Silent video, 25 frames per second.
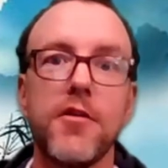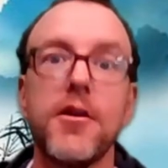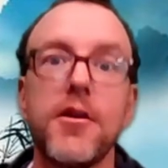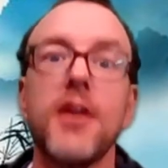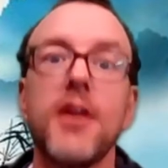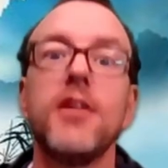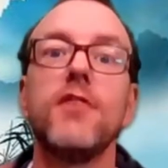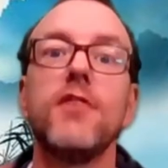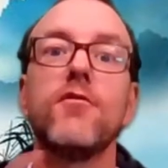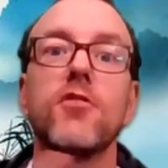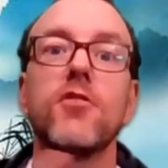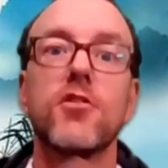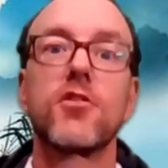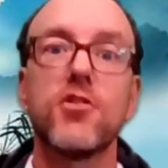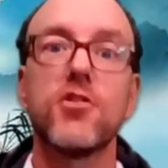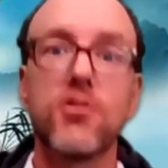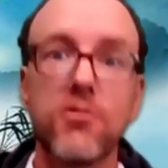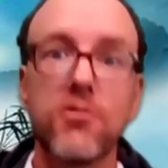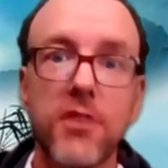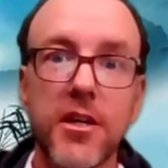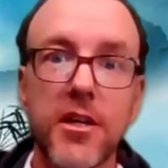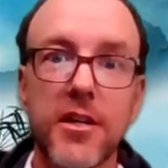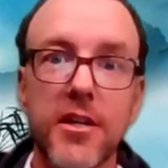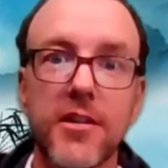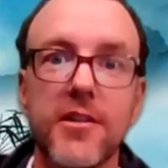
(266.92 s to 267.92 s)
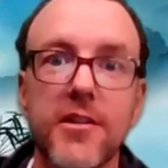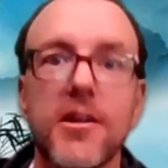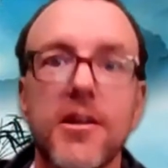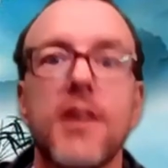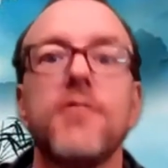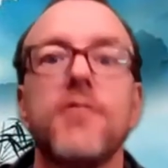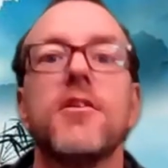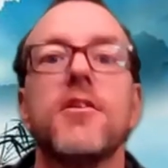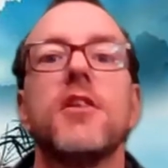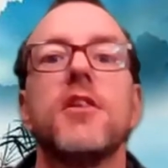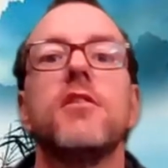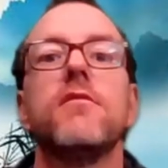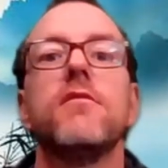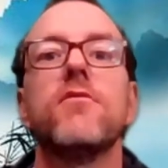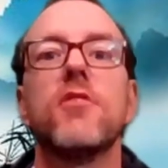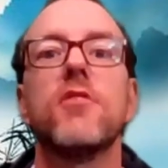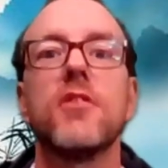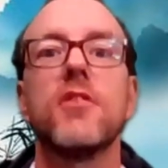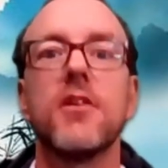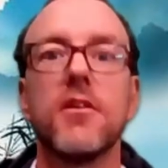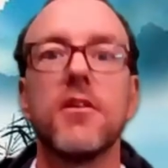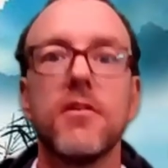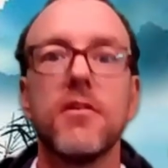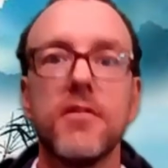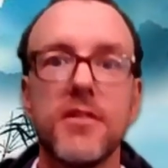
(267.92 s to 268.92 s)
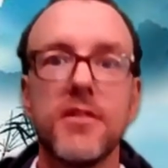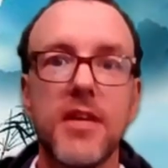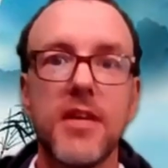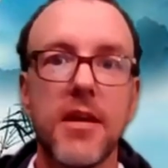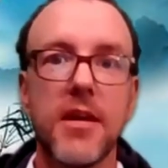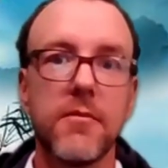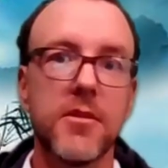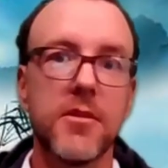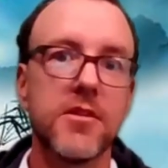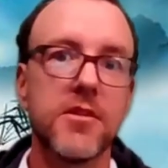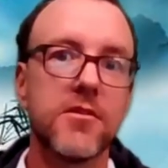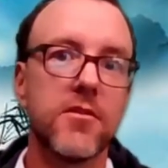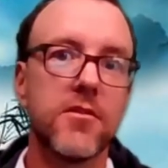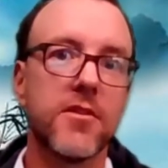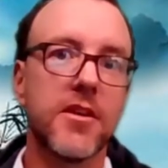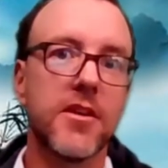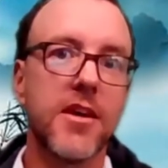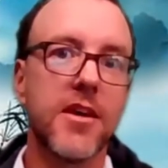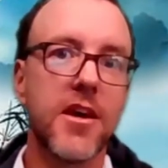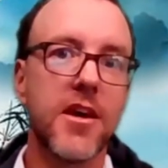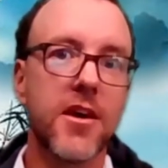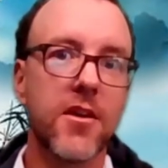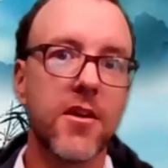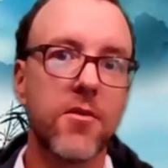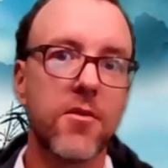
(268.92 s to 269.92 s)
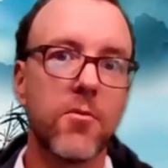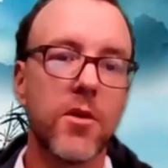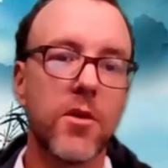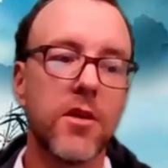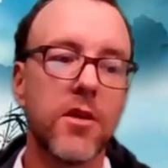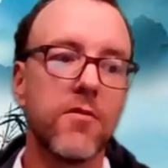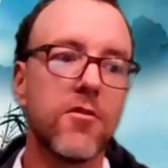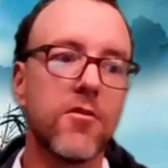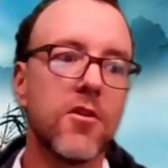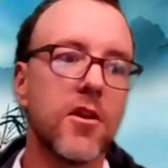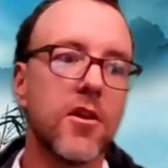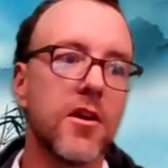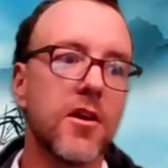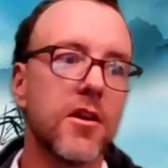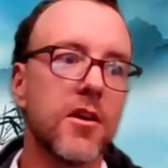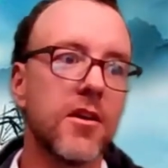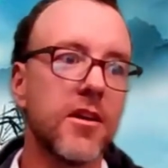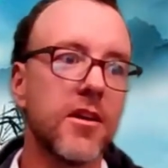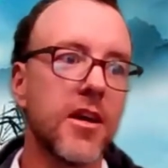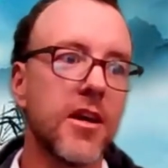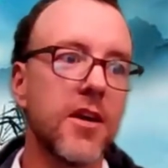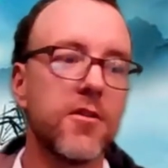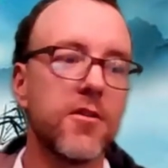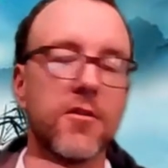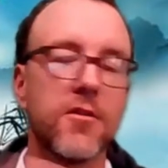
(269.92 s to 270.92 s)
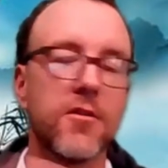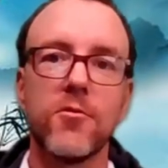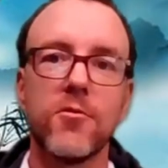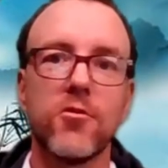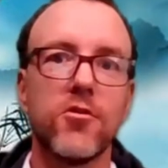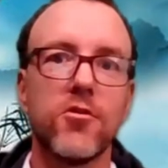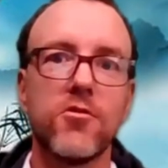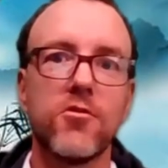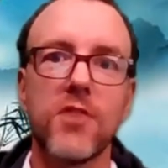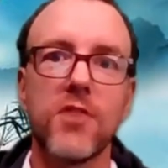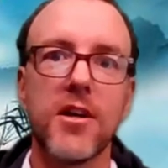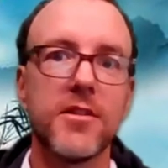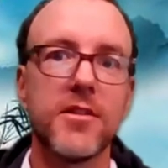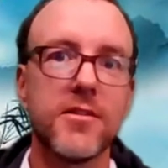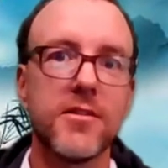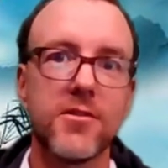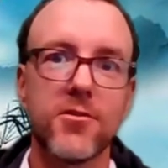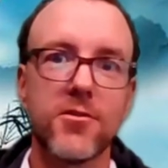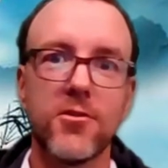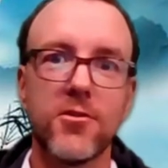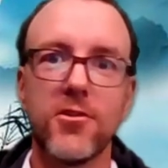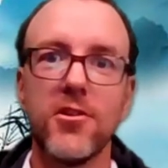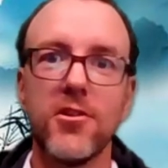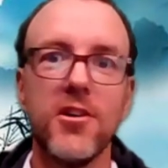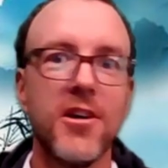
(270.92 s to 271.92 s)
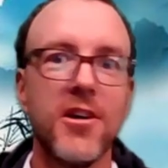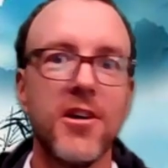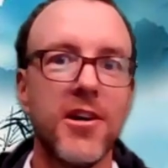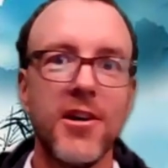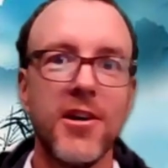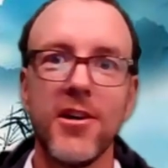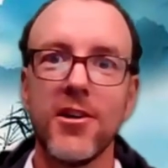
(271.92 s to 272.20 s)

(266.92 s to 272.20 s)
Then you've got to treat, and then you've got a 10 minutes on the end where you've got to get them all dressed or